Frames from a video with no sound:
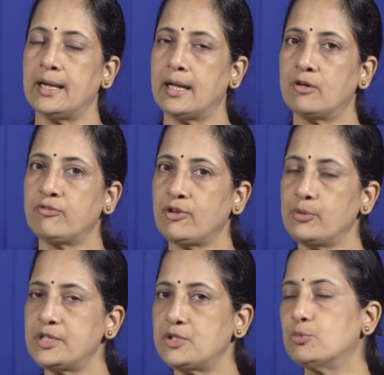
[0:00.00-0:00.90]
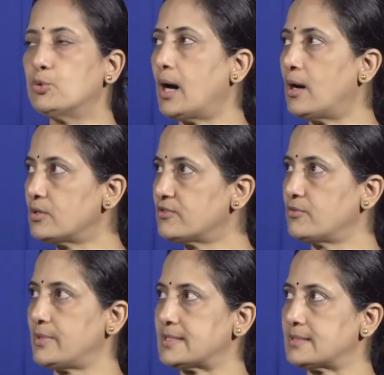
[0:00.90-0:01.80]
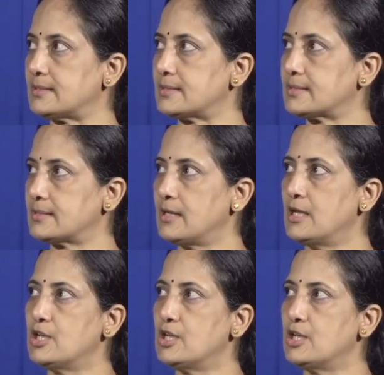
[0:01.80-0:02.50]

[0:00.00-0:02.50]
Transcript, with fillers: allow fluid to move out of the vessels.